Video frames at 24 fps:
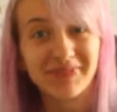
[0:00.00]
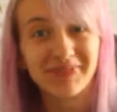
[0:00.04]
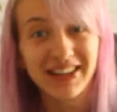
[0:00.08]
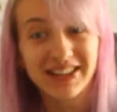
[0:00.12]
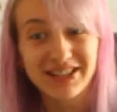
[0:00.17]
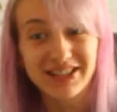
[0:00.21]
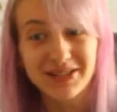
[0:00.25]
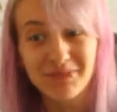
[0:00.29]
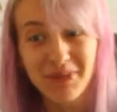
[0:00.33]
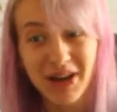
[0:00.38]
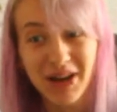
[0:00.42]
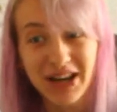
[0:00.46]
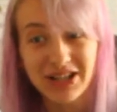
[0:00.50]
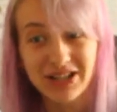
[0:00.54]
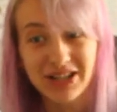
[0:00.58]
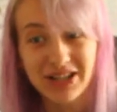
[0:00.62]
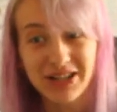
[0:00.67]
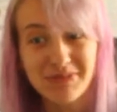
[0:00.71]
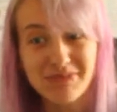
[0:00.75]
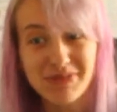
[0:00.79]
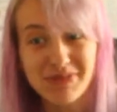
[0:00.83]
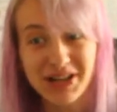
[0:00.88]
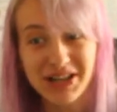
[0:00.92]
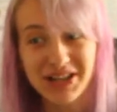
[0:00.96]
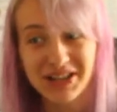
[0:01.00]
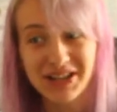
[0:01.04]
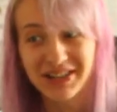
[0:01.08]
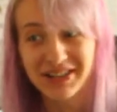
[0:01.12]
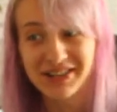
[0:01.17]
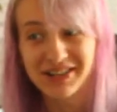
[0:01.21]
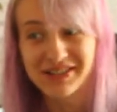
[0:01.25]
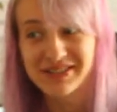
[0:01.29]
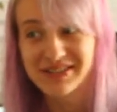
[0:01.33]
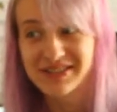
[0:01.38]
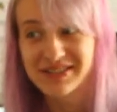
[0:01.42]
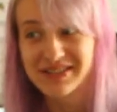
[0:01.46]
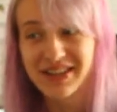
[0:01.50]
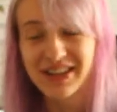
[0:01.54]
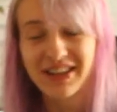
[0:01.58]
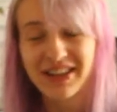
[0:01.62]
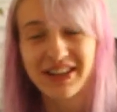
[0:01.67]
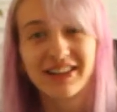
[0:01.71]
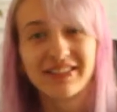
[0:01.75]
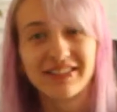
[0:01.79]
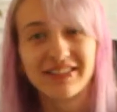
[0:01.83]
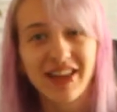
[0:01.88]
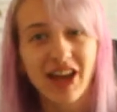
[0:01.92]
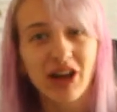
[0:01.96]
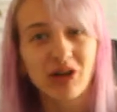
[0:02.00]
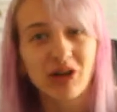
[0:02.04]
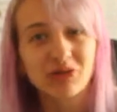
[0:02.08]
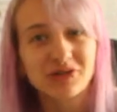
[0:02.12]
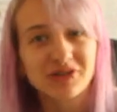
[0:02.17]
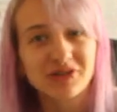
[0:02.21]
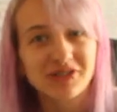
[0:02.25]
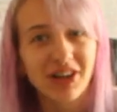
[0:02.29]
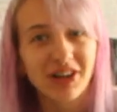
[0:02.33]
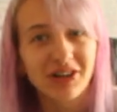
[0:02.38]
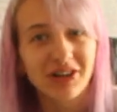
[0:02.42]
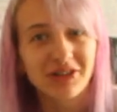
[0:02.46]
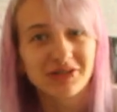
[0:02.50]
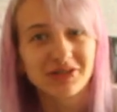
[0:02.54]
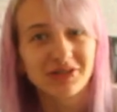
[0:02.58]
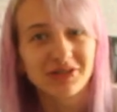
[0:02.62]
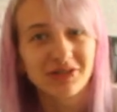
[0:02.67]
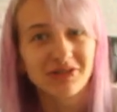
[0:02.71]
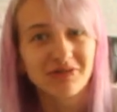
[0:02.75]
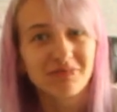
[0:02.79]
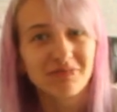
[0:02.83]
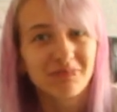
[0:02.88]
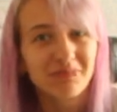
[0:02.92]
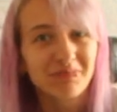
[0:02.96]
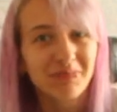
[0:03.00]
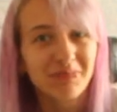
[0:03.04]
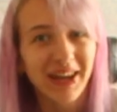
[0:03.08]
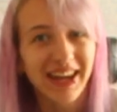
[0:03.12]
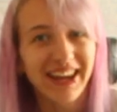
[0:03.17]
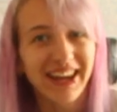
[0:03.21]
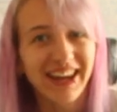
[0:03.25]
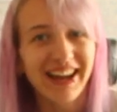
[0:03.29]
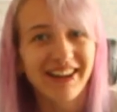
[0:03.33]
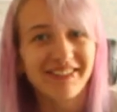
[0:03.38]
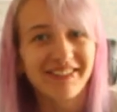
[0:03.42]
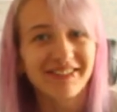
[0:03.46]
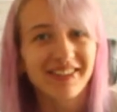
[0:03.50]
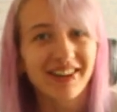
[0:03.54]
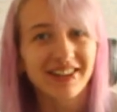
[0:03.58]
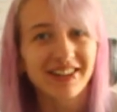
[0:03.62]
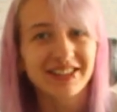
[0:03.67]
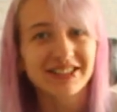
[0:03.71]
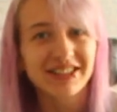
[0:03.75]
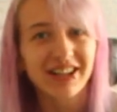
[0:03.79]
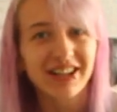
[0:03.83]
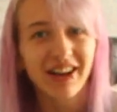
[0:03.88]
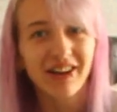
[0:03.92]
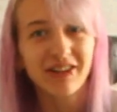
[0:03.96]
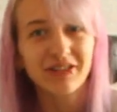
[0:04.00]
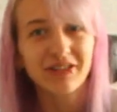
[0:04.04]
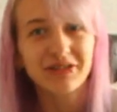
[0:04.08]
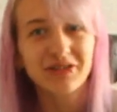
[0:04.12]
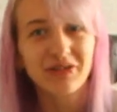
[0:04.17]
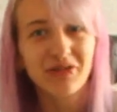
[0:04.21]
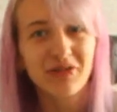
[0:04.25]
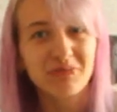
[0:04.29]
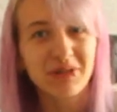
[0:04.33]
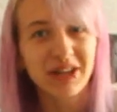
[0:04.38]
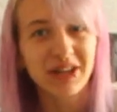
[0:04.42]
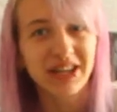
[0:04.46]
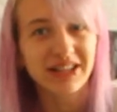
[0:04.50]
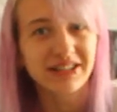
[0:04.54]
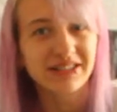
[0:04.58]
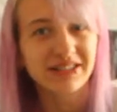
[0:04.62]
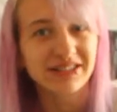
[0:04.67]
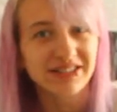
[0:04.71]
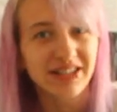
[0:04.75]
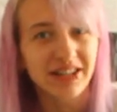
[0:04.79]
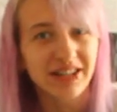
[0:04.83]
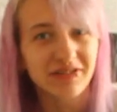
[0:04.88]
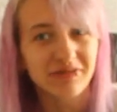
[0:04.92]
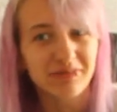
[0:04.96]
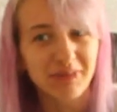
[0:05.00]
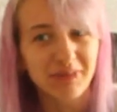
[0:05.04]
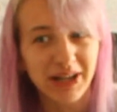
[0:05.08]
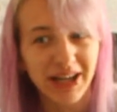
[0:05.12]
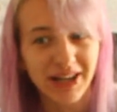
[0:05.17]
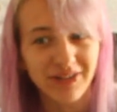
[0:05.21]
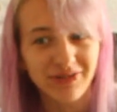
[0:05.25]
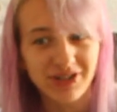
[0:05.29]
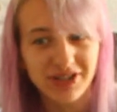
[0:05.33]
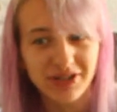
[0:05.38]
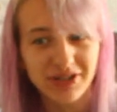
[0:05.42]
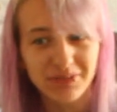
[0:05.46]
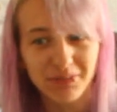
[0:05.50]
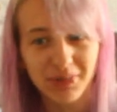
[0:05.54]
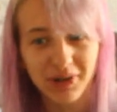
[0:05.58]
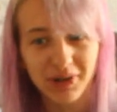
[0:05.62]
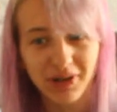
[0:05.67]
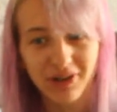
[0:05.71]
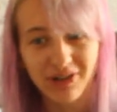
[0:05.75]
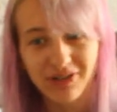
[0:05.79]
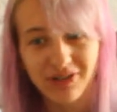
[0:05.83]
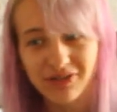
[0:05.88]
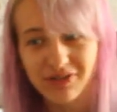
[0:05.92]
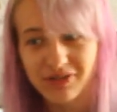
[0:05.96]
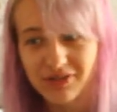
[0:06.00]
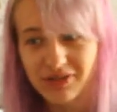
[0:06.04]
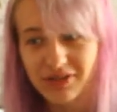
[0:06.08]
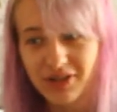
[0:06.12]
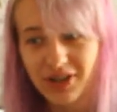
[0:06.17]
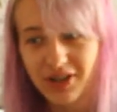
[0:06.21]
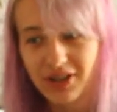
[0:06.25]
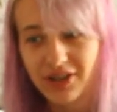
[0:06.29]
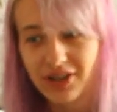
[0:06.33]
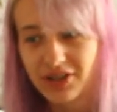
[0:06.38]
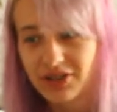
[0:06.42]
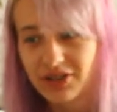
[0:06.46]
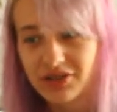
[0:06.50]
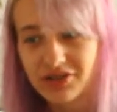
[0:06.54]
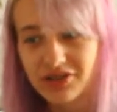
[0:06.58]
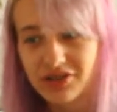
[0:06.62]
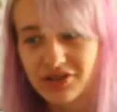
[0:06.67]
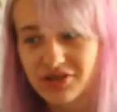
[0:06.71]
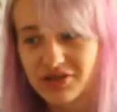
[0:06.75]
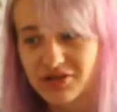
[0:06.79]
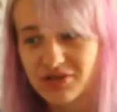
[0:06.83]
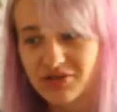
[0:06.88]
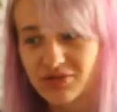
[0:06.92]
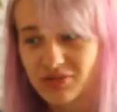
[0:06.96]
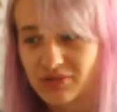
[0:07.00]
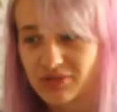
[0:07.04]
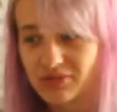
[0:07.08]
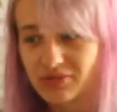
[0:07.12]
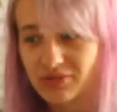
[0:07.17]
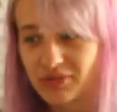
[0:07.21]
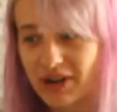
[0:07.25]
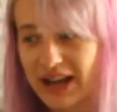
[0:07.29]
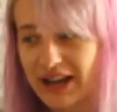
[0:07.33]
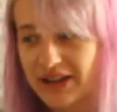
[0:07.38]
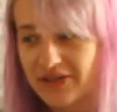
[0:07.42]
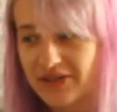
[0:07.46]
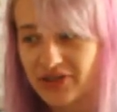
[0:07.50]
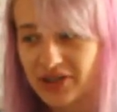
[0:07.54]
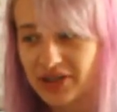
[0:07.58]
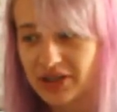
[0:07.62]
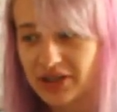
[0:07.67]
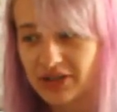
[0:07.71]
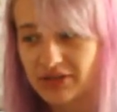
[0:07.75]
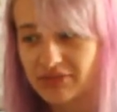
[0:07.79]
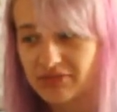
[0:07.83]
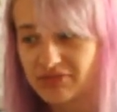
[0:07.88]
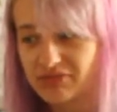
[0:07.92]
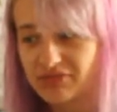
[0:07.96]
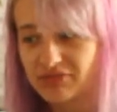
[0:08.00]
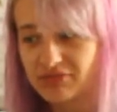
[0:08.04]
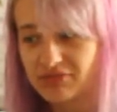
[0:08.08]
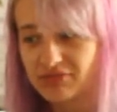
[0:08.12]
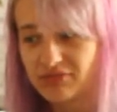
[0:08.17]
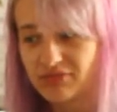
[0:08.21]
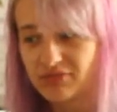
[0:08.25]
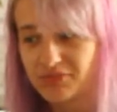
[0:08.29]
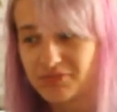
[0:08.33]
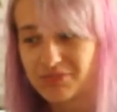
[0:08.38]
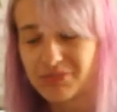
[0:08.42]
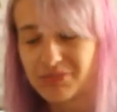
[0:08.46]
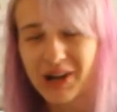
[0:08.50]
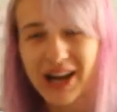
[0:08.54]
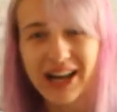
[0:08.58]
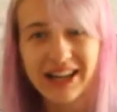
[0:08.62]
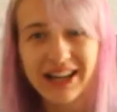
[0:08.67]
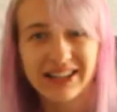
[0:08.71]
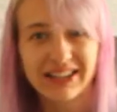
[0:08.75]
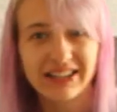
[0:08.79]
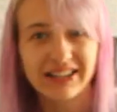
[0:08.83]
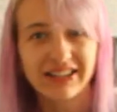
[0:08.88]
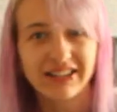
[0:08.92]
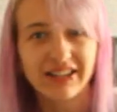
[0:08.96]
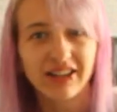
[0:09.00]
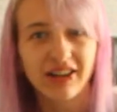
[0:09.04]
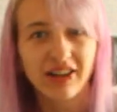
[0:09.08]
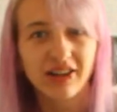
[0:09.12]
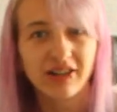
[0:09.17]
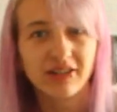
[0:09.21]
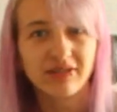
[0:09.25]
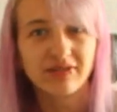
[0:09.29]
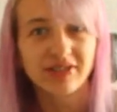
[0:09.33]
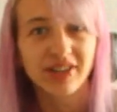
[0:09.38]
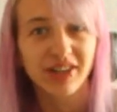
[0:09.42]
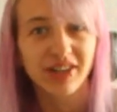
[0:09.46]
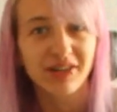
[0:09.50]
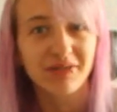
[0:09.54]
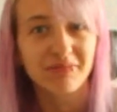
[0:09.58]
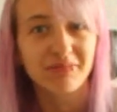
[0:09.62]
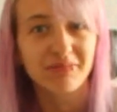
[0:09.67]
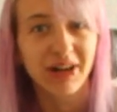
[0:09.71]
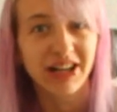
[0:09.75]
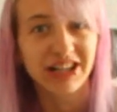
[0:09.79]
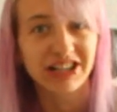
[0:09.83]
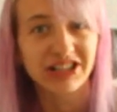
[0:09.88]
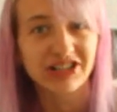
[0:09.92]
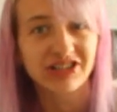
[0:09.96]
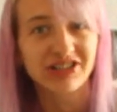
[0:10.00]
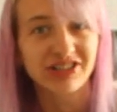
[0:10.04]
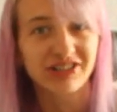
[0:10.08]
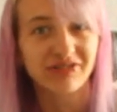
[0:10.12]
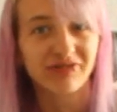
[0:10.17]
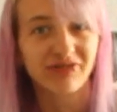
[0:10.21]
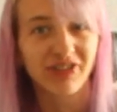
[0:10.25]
Especially because they're also sort of picking out nice clothes for me instead of me having to put on just whatever baggy clothes I can manage to